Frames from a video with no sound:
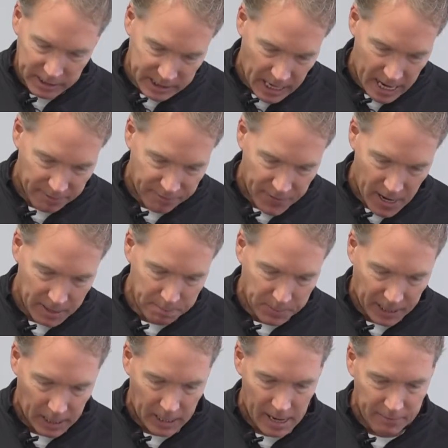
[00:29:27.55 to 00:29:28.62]
It's kind of fun,
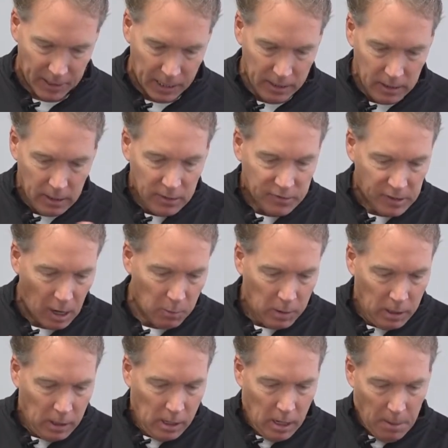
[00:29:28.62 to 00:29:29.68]
but I love it. So,
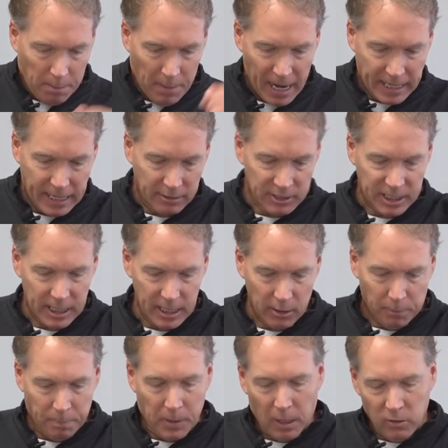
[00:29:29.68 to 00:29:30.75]
Mike, here's the
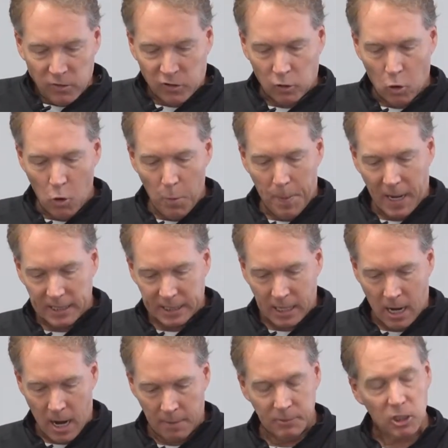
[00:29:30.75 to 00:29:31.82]
deal. School bus
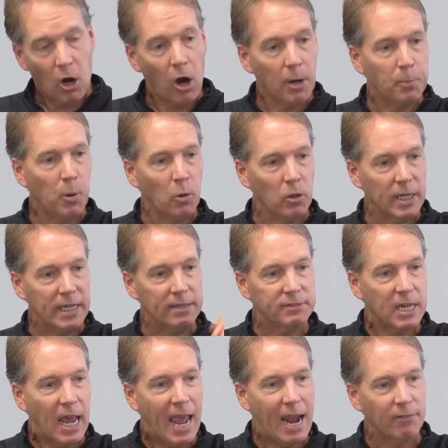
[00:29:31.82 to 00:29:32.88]
comes, carpool
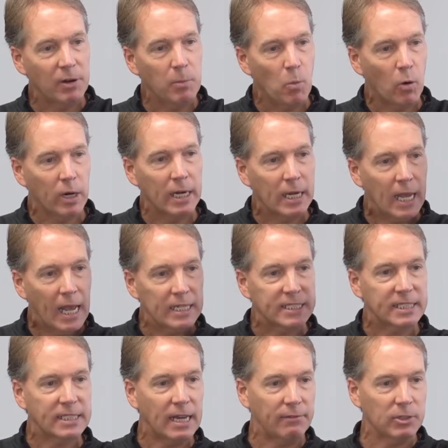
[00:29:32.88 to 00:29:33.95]
leaves every morning at
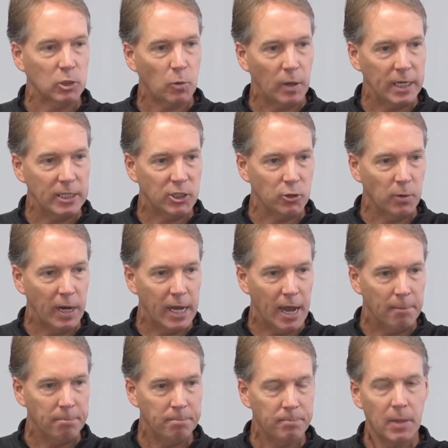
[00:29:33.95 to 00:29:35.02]
seven twenty-two a
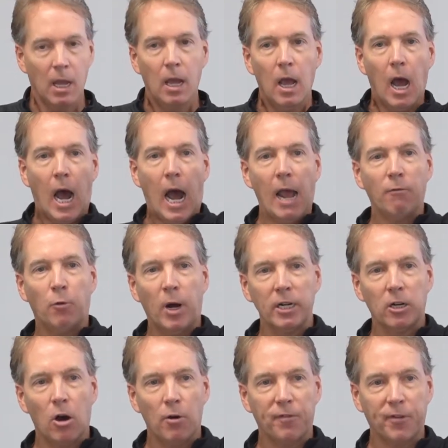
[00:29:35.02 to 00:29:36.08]
m I have one
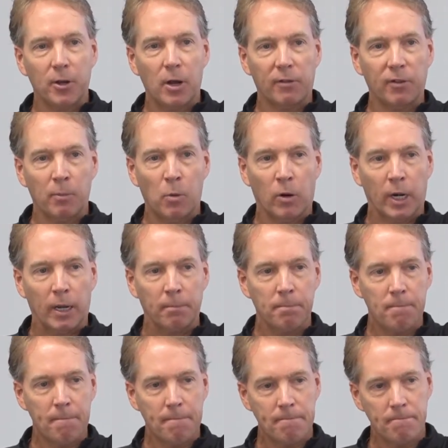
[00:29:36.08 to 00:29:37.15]
goal for you every morning.
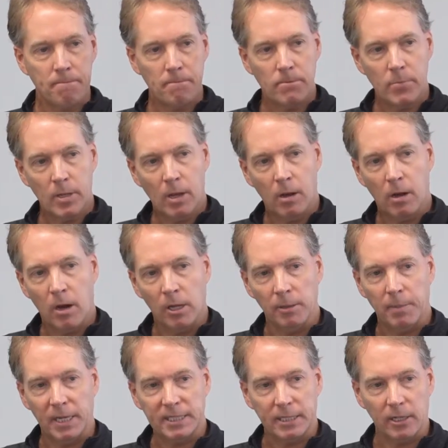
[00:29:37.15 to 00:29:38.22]
On the
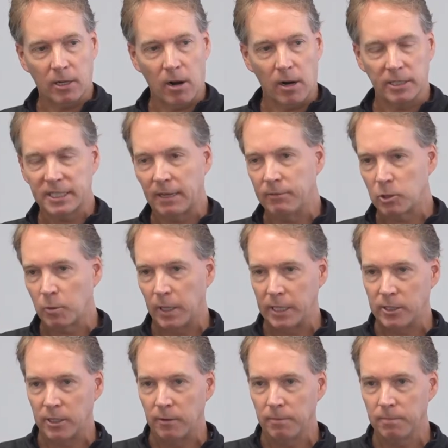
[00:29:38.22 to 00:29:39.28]
bus, in the car, seven
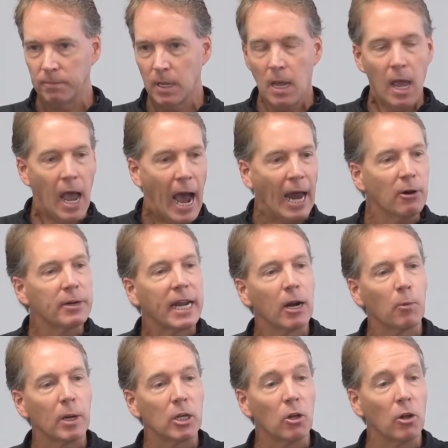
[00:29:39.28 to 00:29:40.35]
twenty-two. I don't
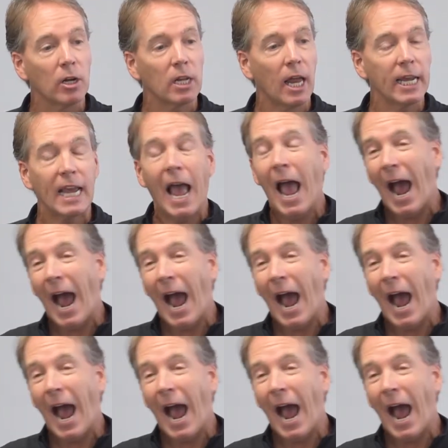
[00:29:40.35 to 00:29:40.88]
care what you look like.